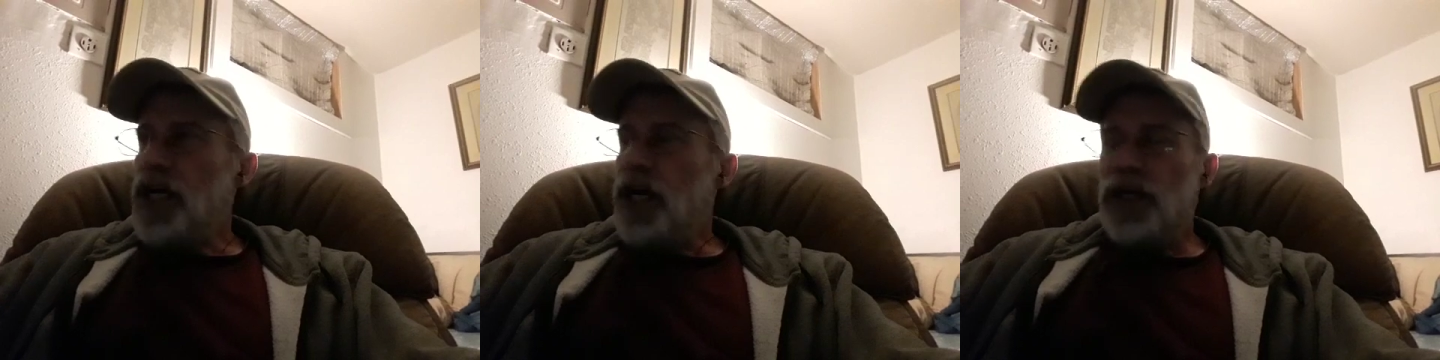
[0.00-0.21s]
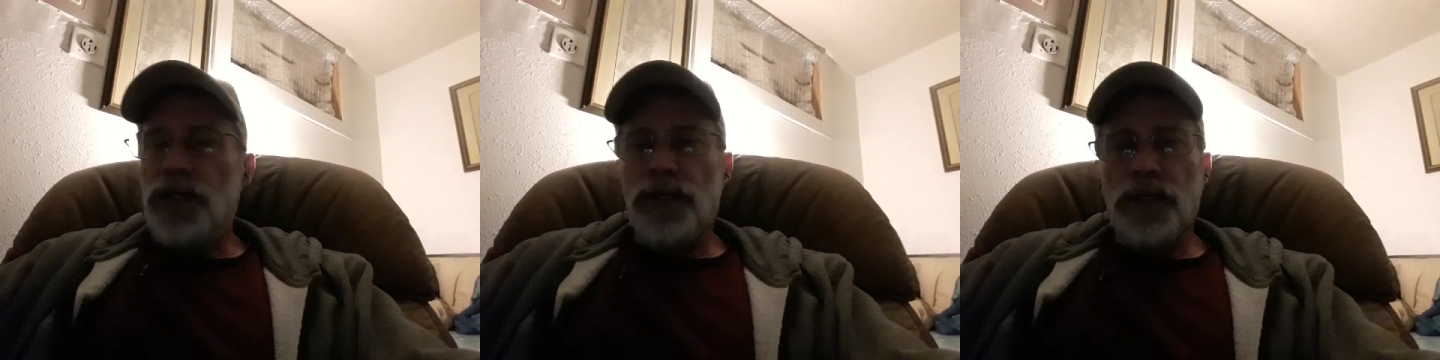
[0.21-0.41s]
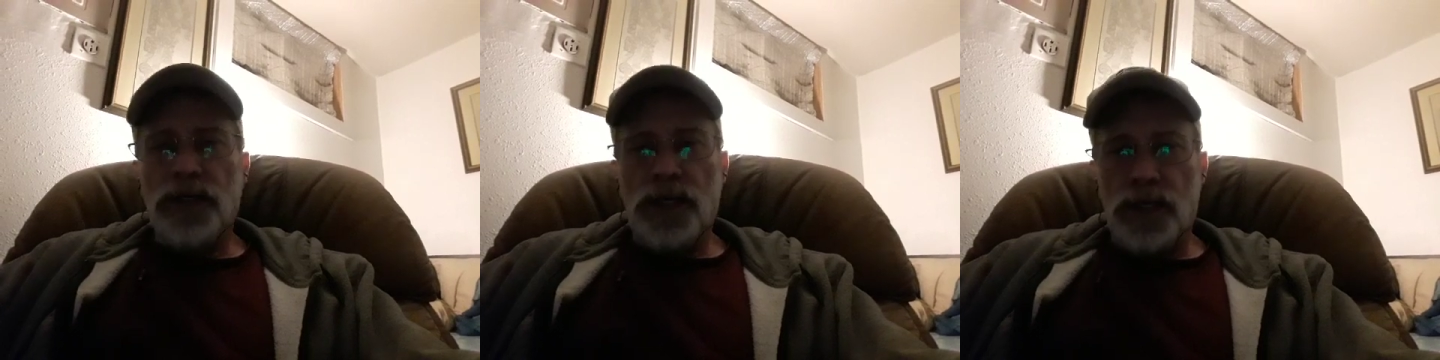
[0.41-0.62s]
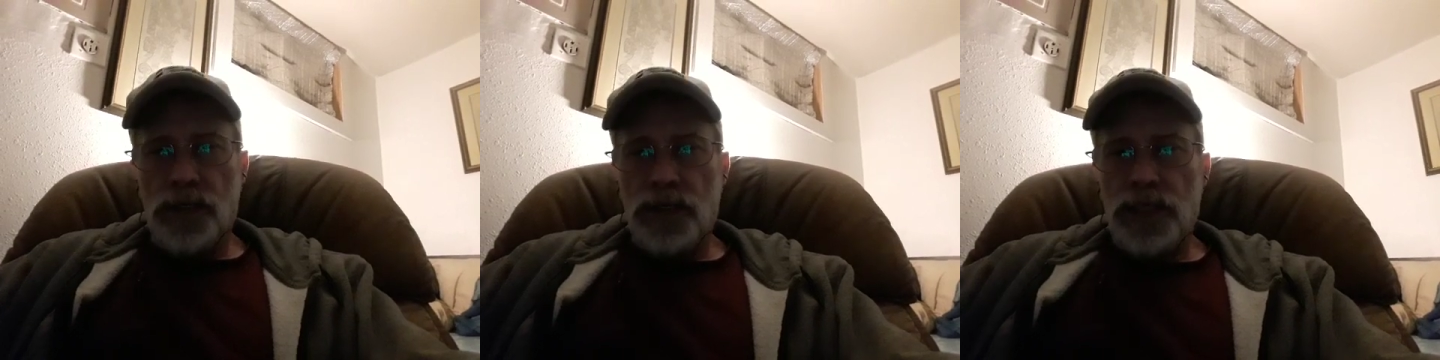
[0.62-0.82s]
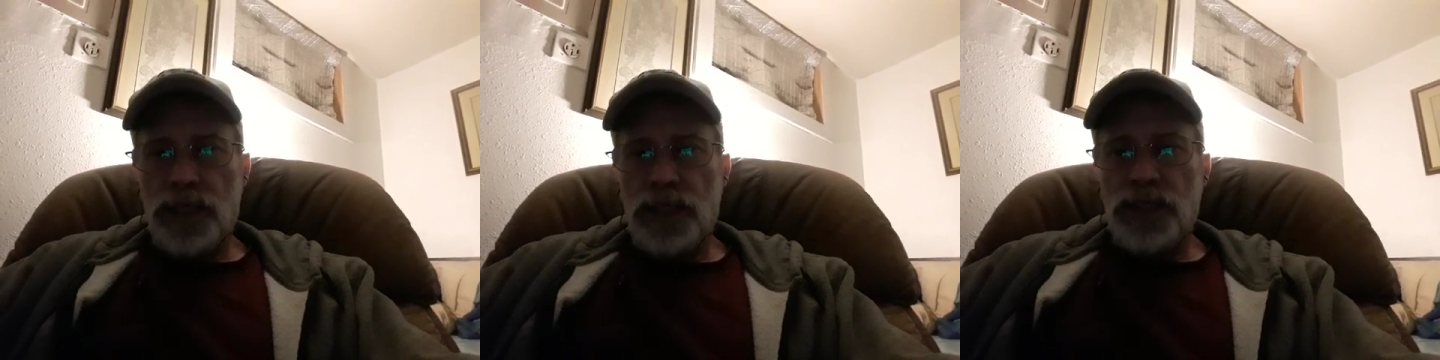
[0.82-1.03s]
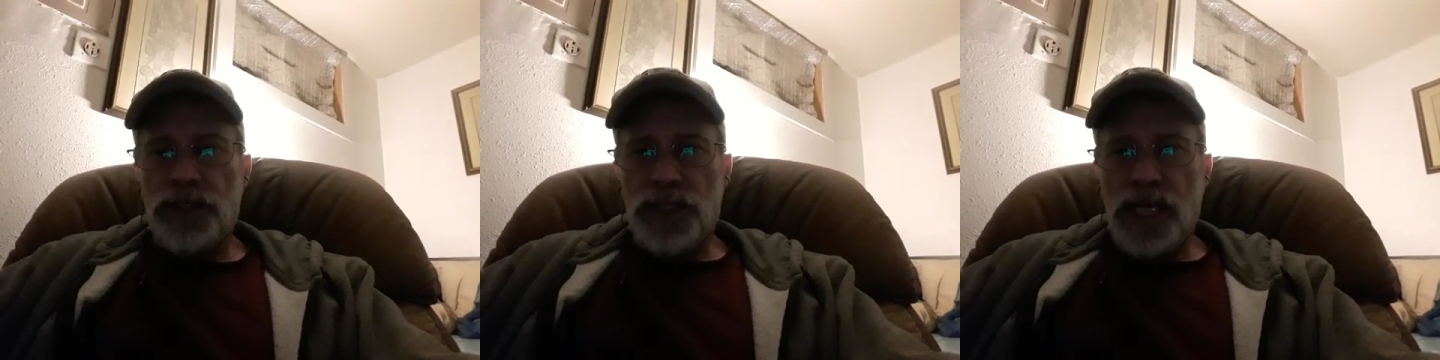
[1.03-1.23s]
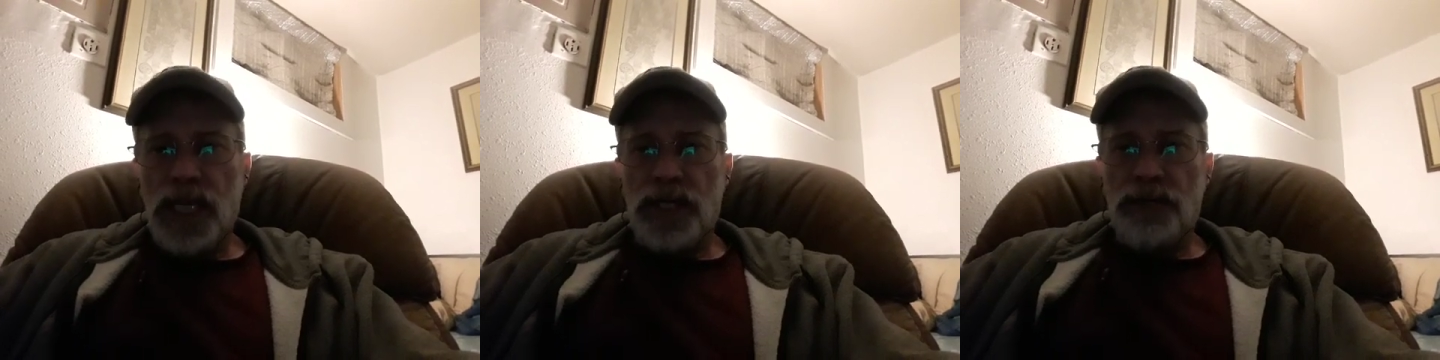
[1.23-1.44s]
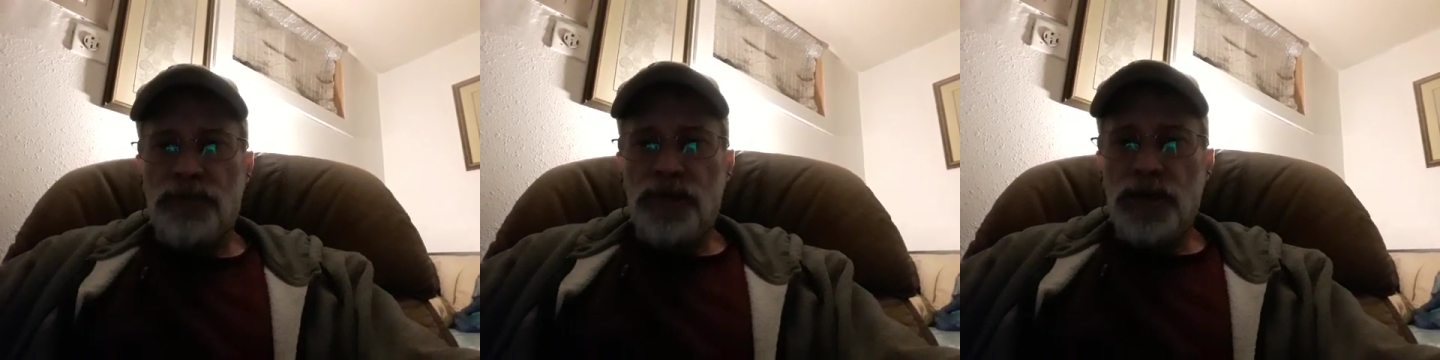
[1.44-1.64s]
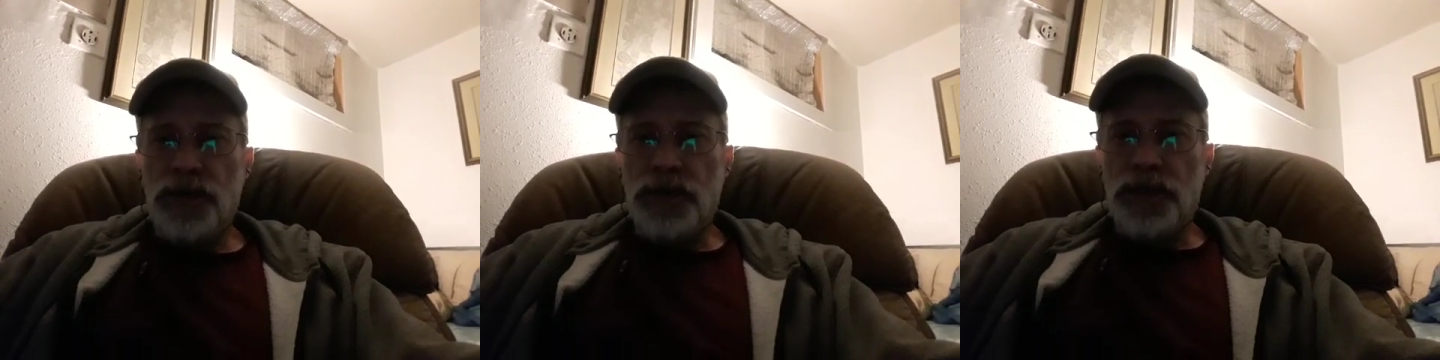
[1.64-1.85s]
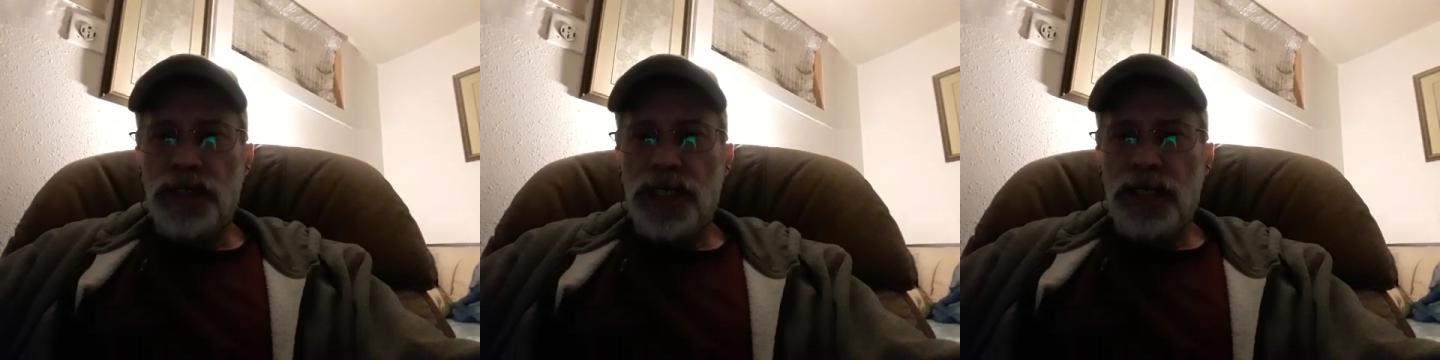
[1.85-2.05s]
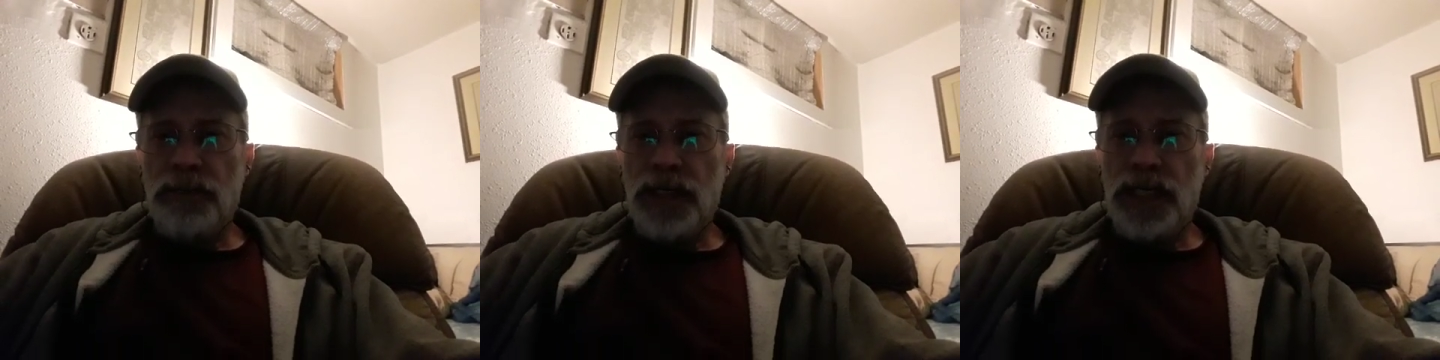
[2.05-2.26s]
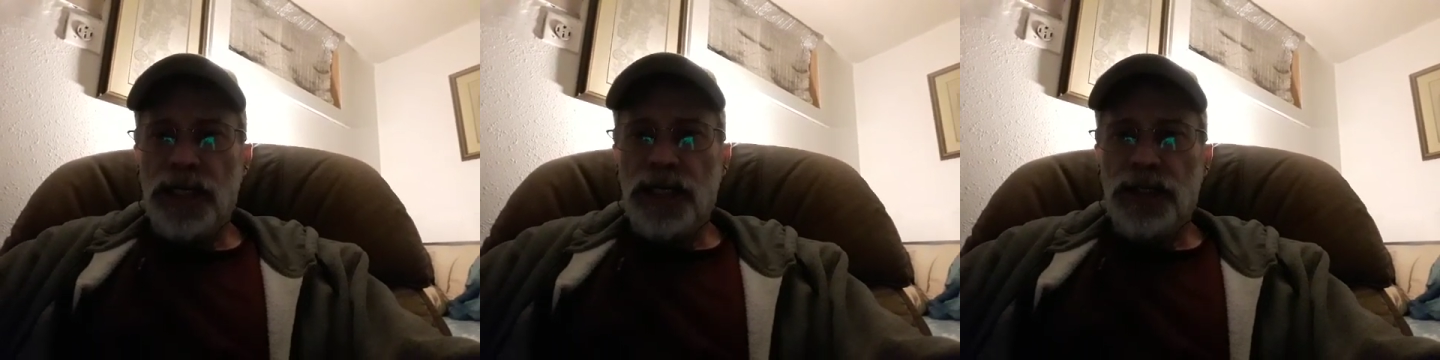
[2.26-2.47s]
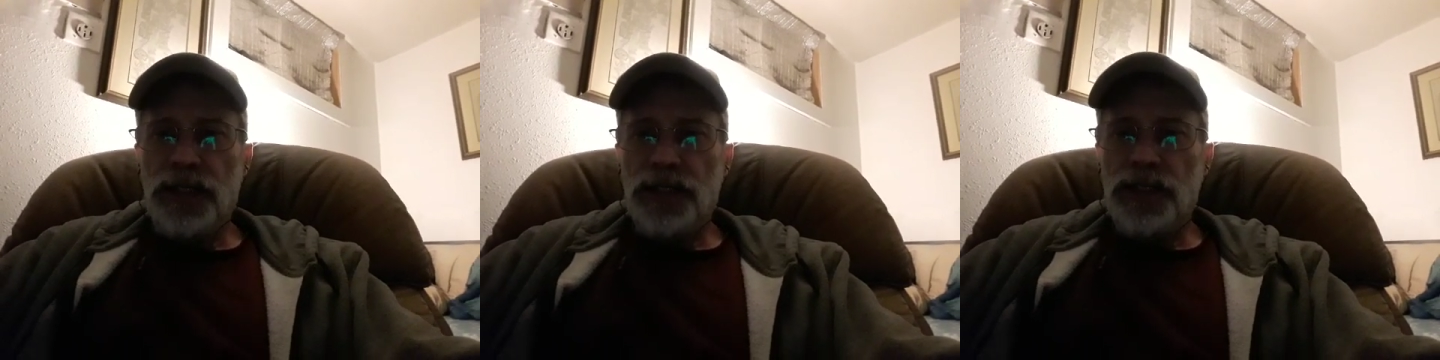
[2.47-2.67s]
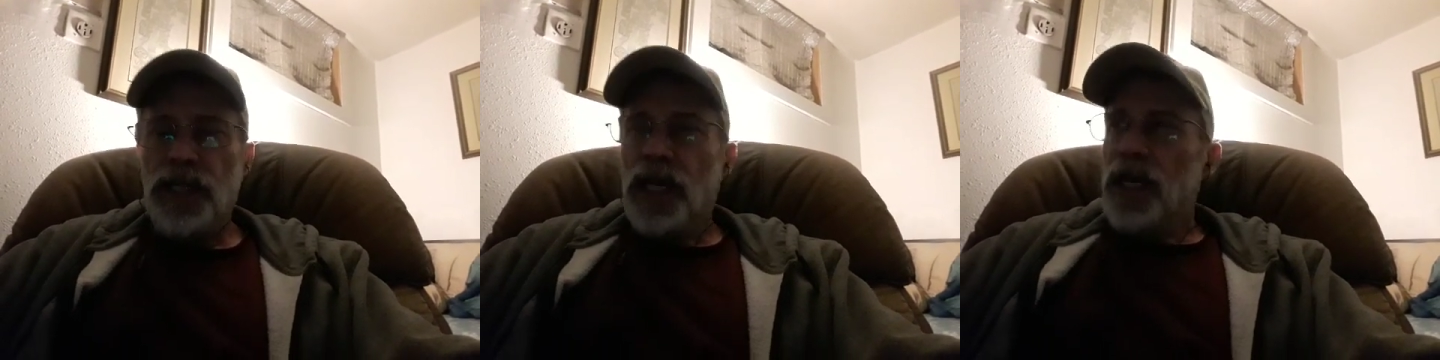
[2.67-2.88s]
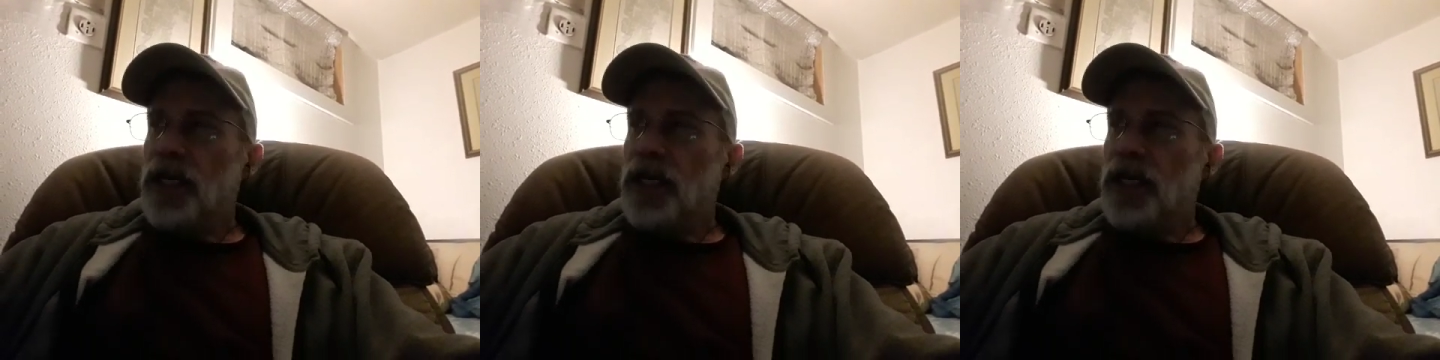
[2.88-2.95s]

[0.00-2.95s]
undercurrent inside of Fukushima is